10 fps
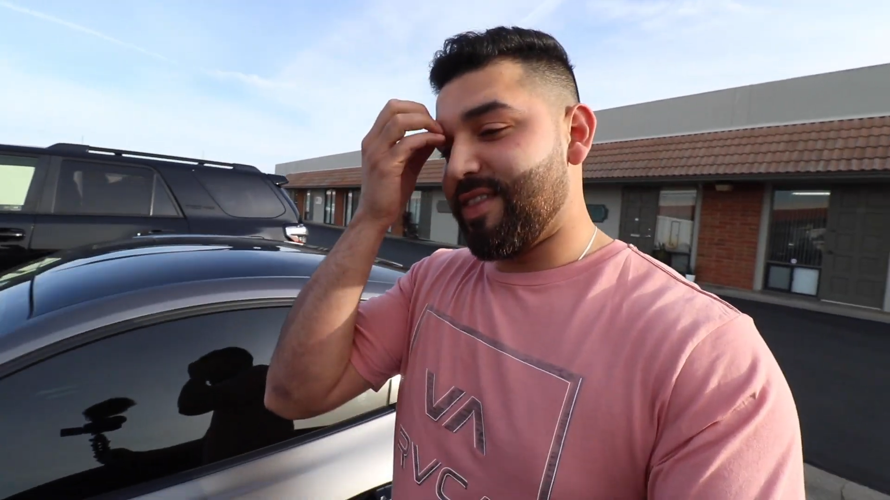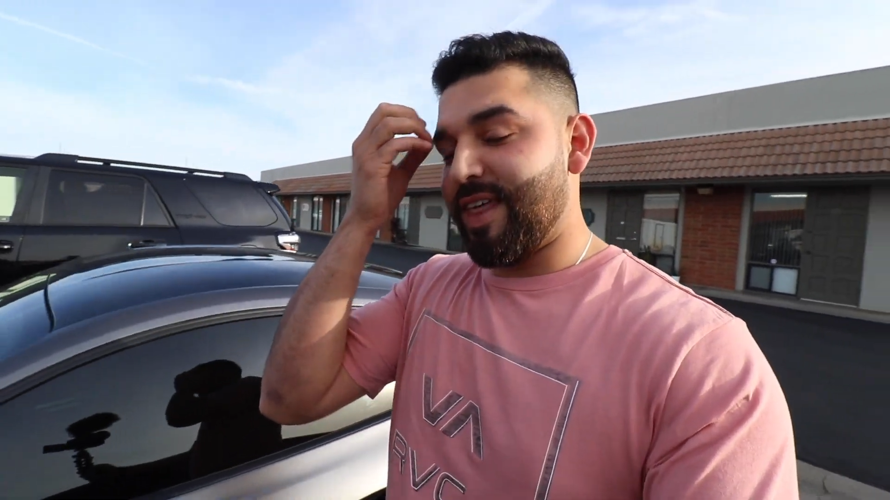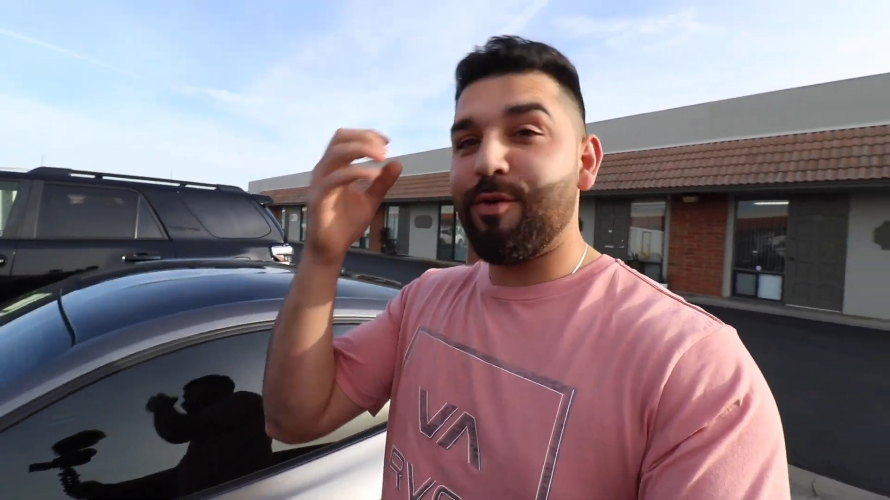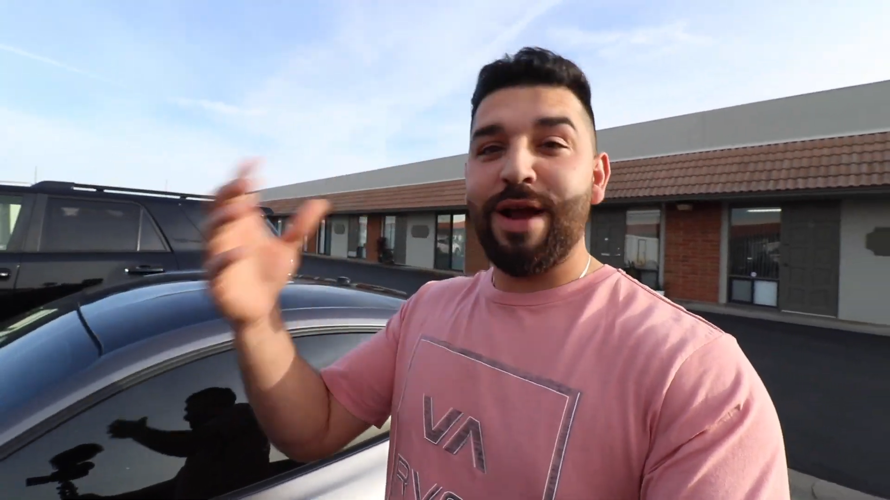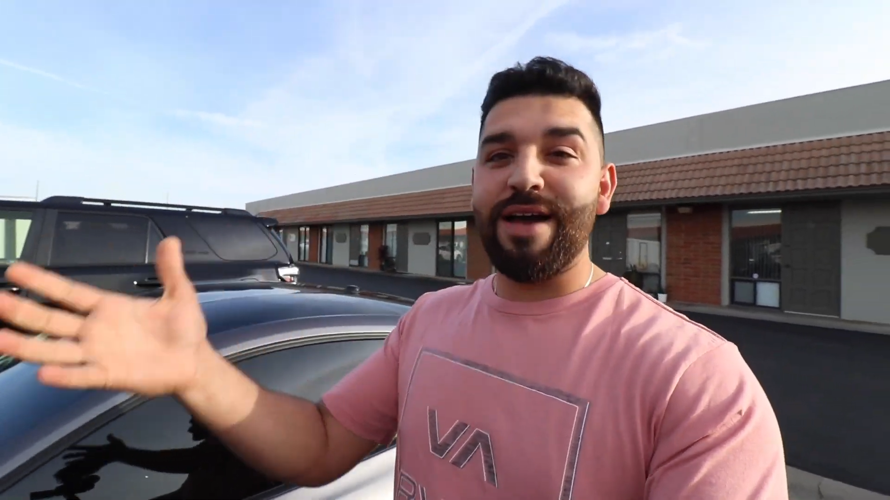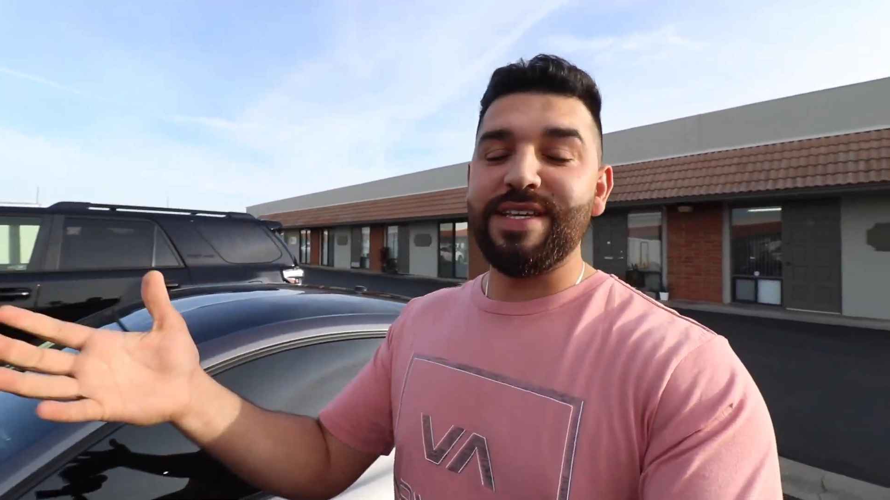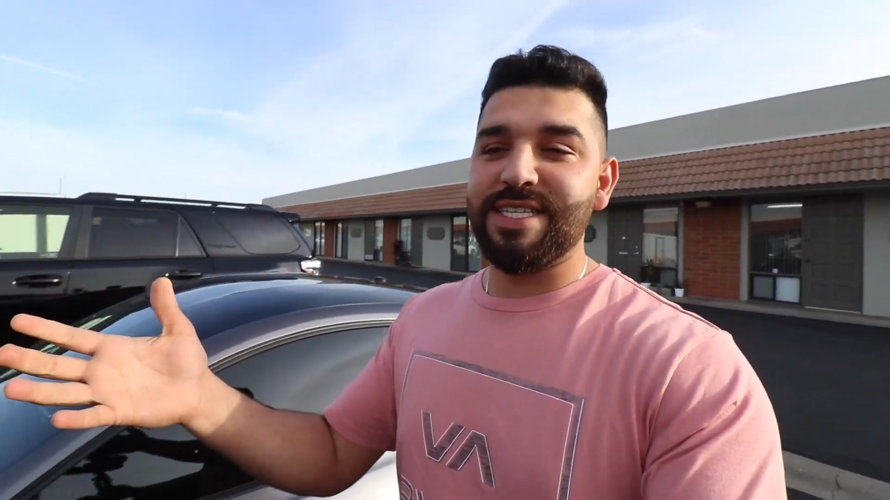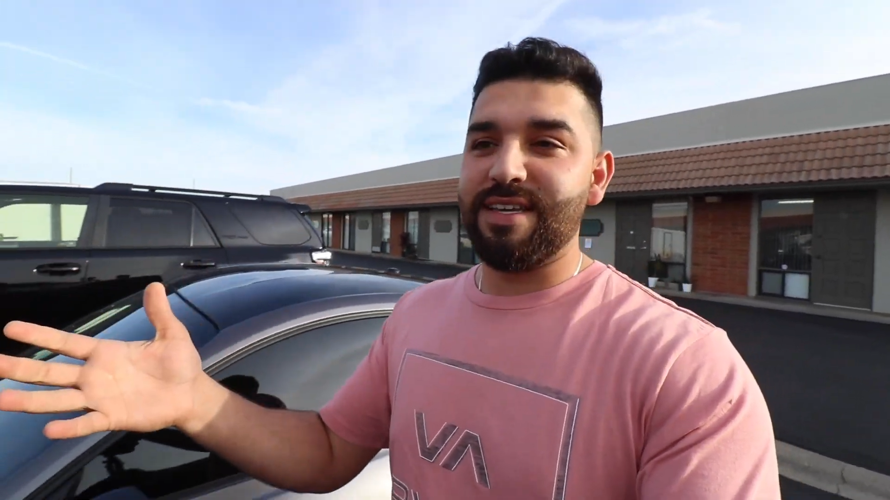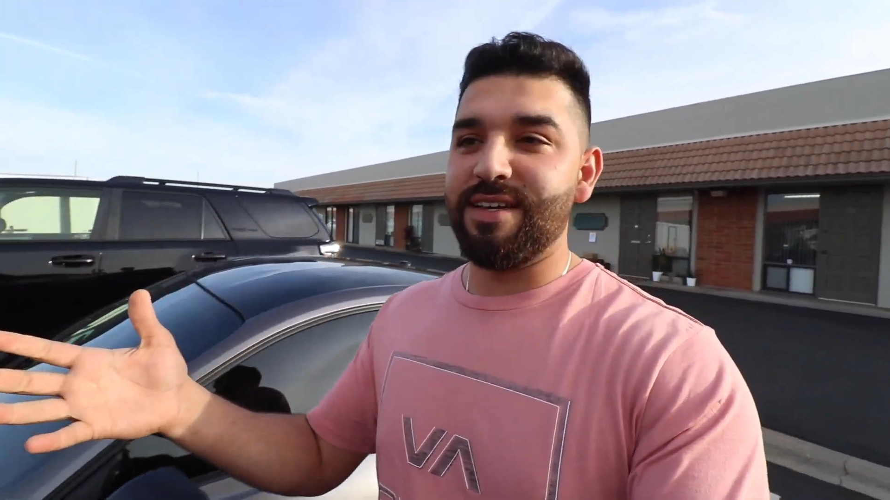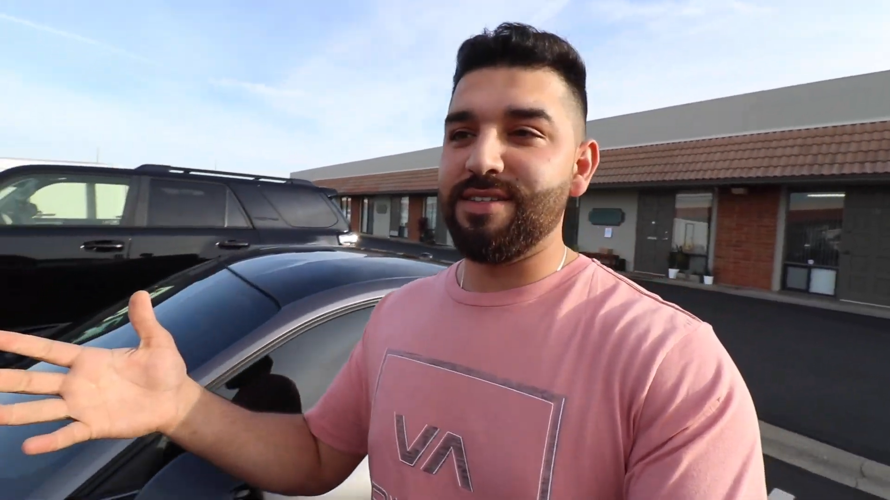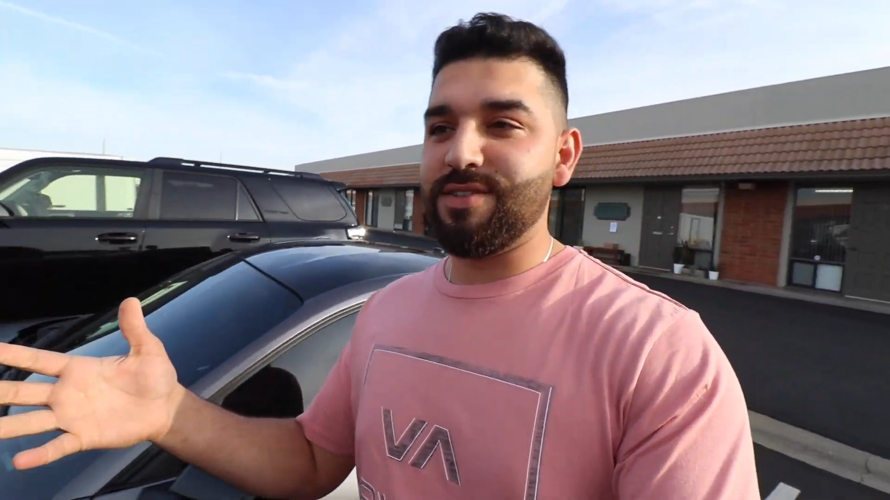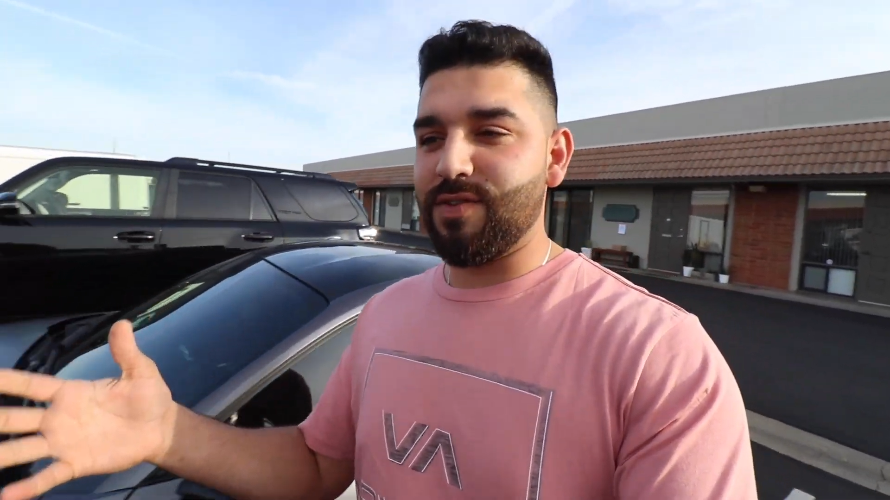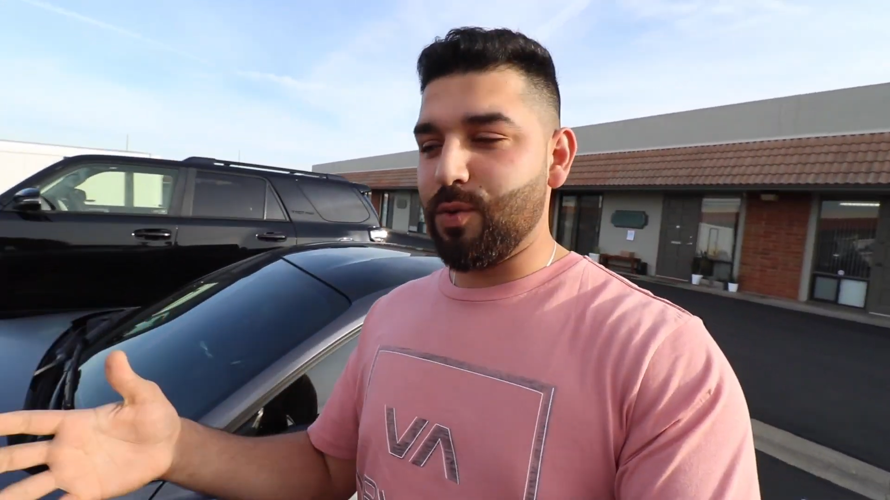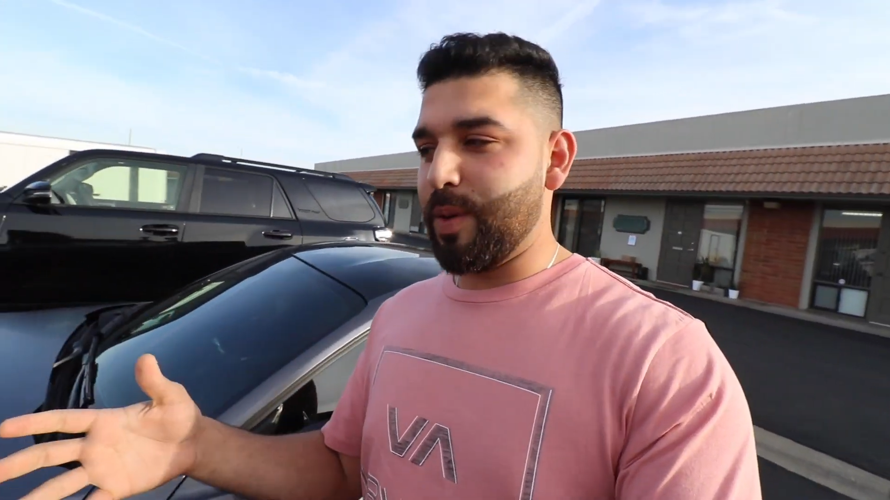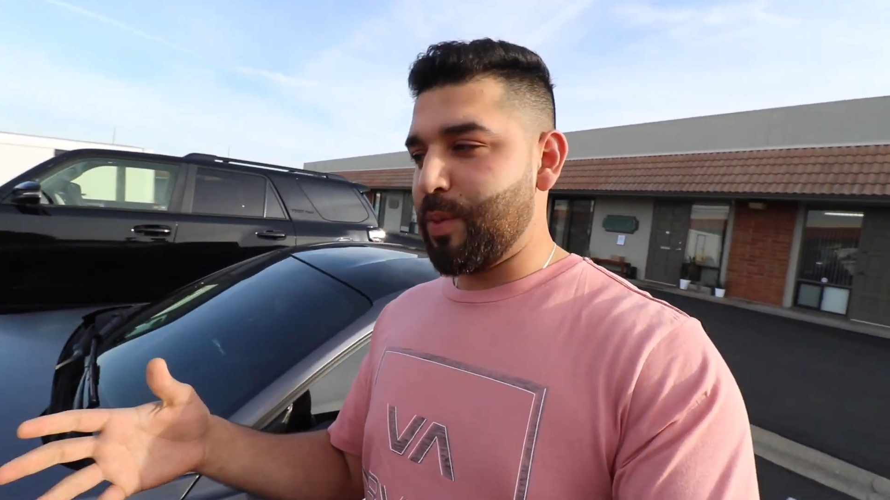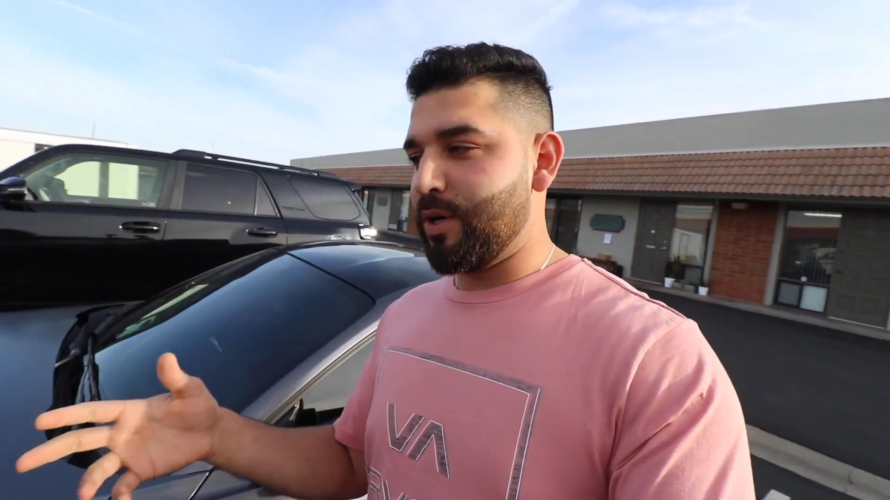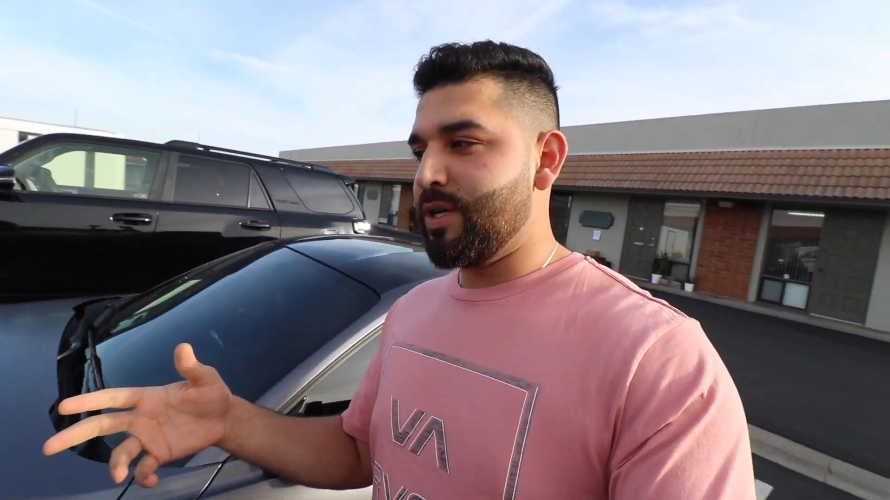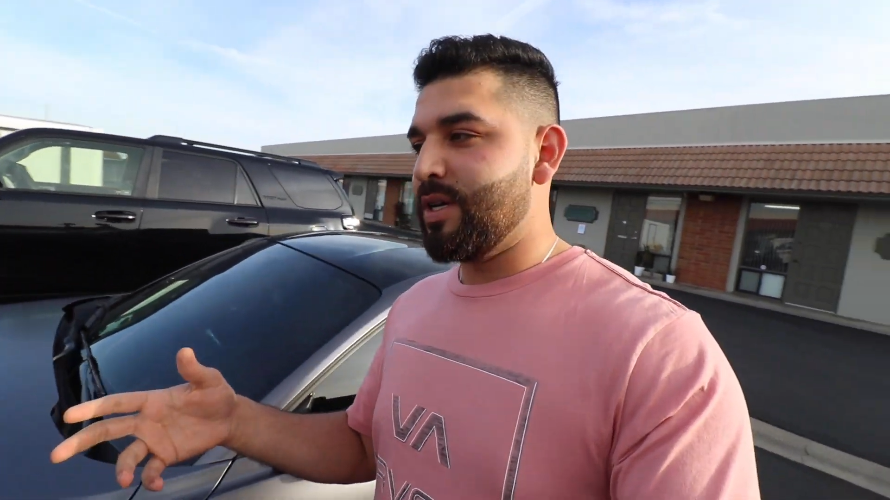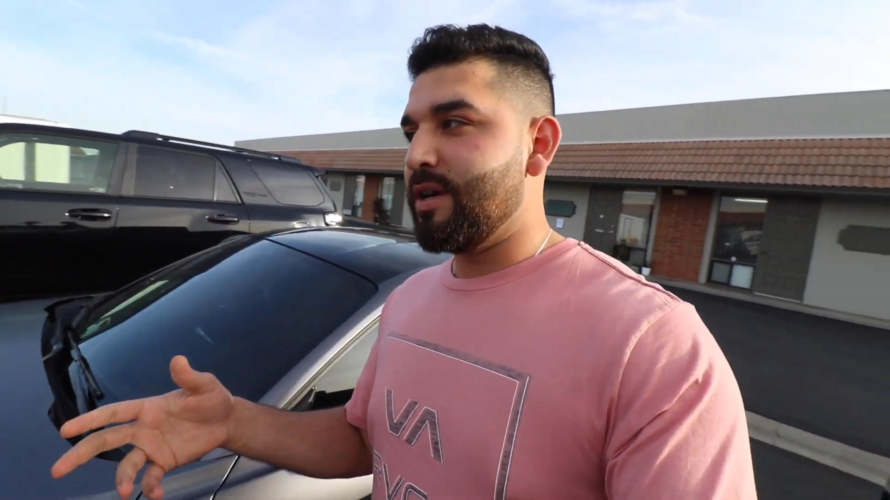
They were having sales for Whipple